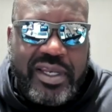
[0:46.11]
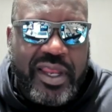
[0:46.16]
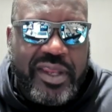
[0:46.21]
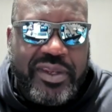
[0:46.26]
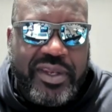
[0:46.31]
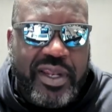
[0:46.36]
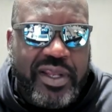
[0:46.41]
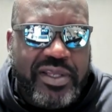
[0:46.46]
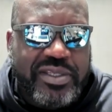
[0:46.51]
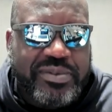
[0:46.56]

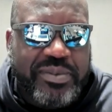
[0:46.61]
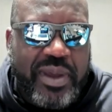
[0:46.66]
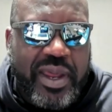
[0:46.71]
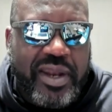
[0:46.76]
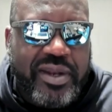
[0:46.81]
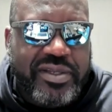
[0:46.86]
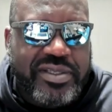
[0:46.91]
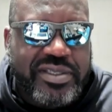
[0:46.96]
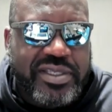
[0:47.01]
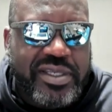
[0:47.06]
Nothing else
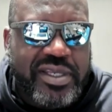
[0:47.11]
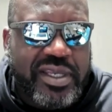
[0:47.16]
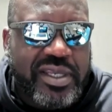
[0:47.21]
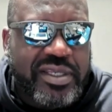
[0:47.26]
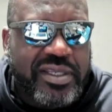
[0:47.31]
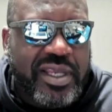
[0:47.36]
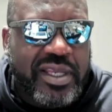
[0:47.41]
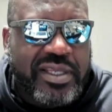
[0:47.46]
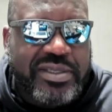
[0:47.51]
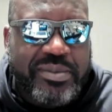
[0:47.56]
matters. It,
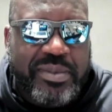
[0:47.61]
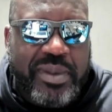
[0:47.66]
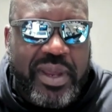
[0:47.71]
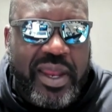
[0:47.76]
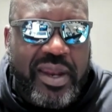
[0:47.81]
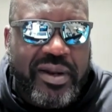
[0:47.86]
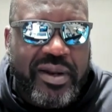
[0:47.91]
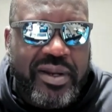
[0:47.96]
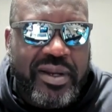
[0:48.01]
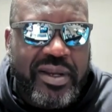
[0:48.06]
it doesn't
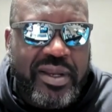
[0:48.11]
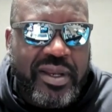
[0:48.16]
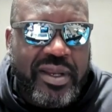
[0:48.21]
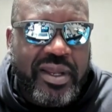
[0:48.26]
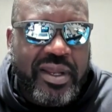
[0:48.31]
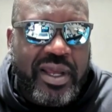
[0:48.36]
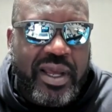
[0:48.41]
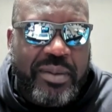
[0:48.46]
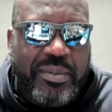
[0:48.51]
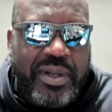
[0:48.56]
matter
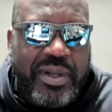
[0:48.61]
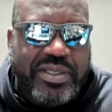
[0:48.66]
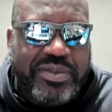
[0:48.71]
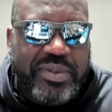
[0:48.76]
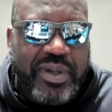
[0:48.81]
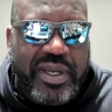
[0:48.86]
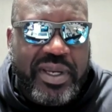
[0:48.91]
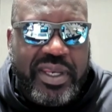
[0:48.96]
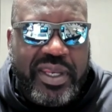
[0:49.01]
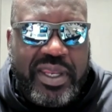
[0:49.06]
how much
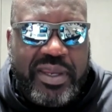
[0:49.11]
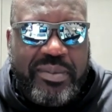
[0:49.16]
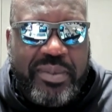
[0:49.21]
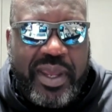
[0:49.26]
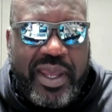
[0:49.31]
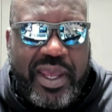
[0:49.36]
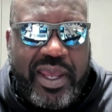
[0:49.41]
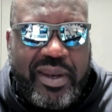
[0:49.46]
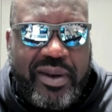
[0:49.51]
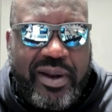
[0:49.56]
money he
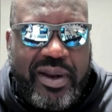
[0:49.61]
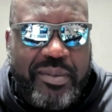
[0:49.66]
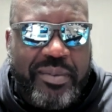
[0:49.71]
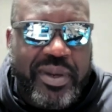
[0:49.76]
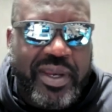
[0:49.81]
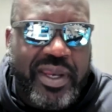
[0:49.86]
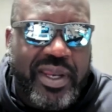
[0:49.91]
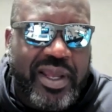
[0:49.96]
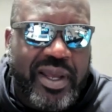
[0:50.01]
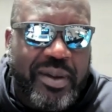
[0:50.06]
made or how
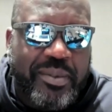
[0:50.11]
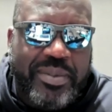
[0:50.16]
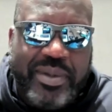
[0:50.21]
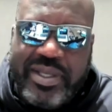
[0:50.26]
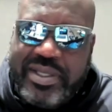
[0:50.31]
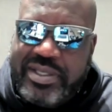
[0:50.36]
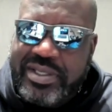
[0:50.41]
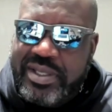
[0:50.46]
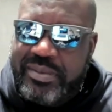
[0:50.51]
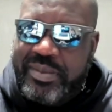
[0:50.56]
many
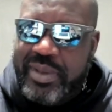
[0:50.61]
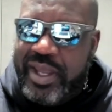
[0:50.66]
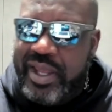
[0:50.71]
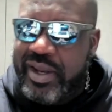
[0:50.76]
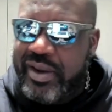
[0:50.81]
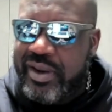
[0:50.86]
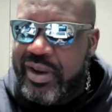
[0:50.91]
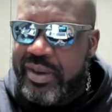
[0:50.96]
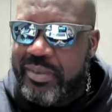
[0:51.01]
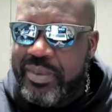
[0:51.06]
companies he
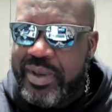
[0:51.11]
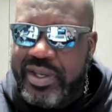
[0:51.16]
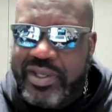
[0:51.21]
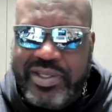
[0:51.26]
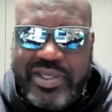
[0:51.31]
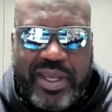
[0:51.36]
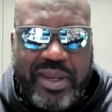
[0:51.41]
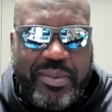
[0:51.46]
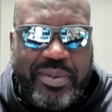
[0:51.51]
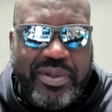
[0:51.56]
made or how many
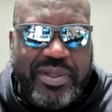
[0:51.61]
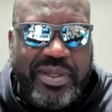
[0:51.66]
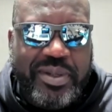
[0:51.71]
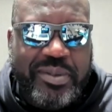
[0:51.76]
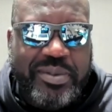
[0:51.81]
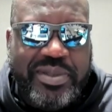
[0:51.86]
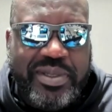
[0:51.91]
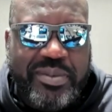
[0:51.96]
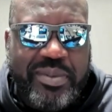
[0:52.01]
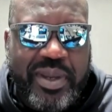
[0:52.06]

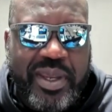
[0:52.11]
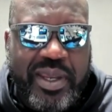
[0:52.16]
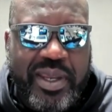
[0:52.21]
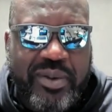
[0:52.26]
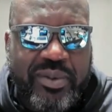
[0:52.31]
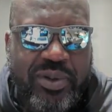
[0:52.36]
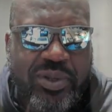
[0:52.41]
championships he made.